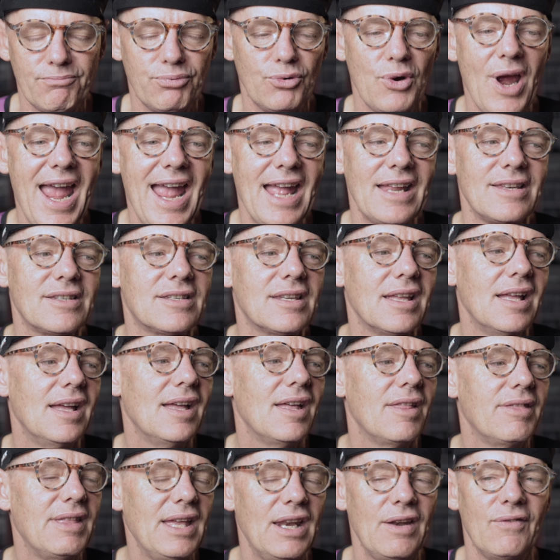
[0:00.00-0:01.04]
brands,
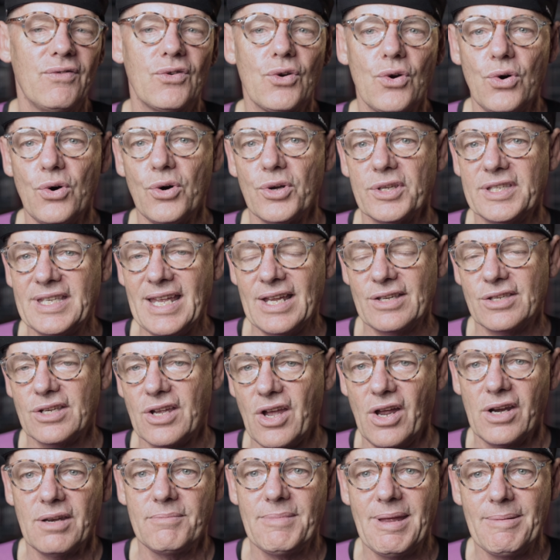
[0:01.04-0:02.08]
then of course that's
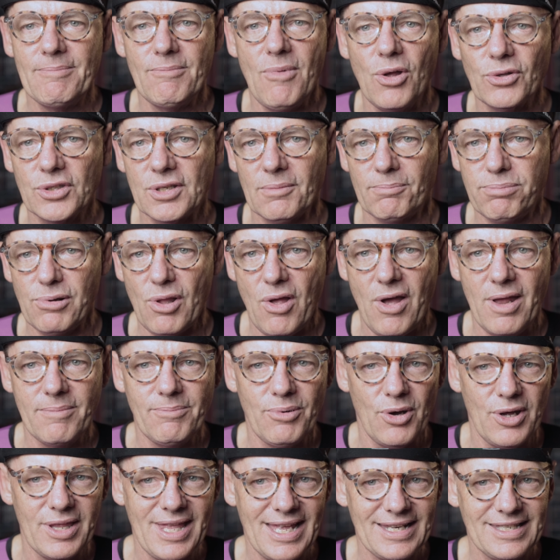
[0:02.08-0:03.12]
going to be multiplied
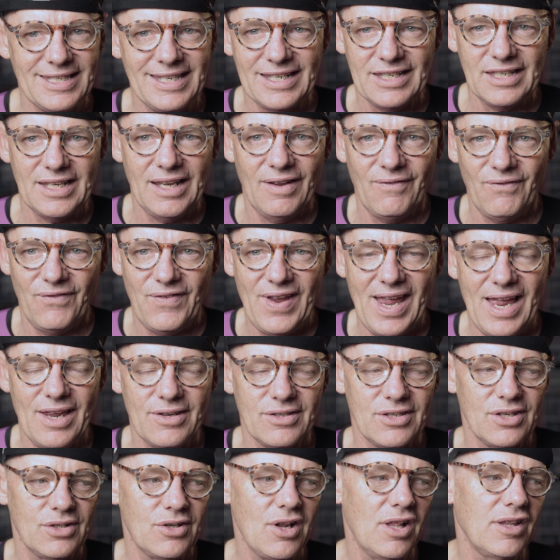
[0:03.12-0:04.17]
by that
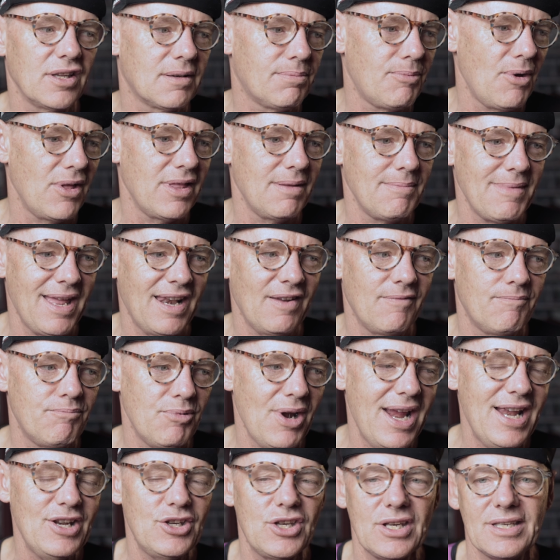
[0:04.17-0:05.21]
$16,000 by the amount of
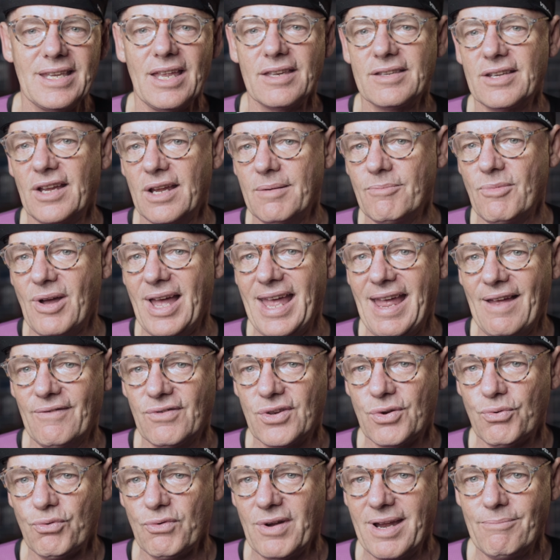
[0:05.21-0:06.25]
brands you sell. So you might have
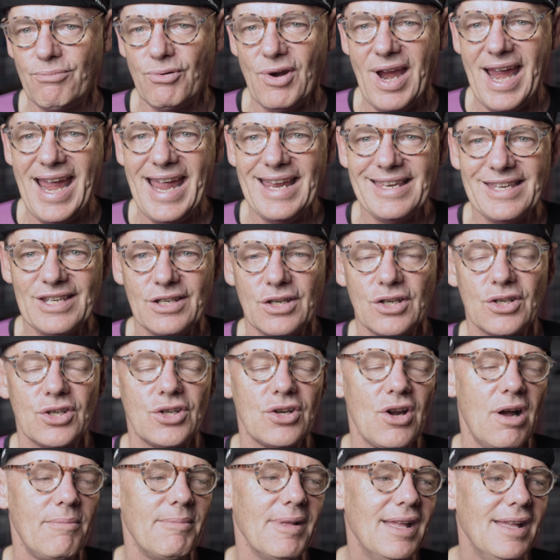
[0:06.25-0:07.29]
three brands in the
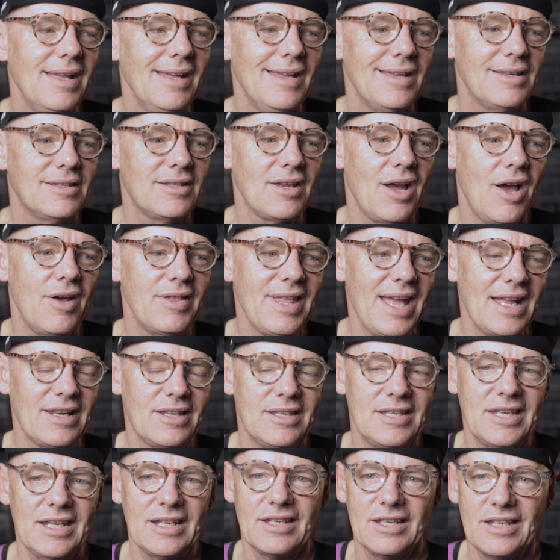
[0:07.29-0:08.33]
shop. So
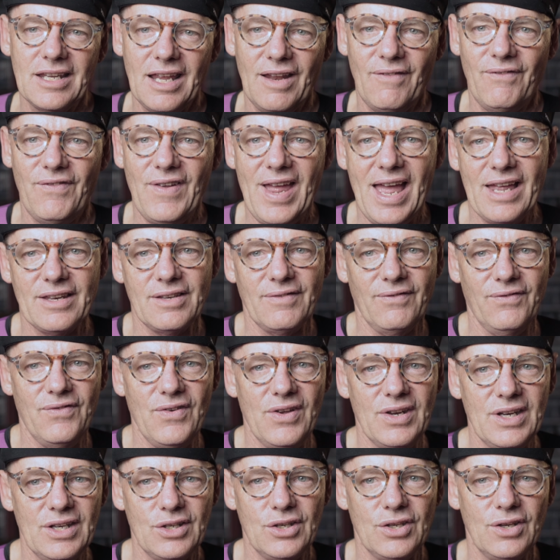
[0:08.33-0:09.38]
that's 16,000,
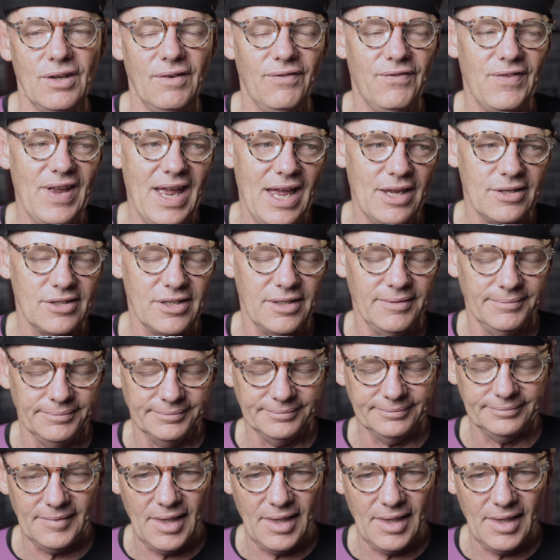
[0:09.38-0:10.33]
32,000.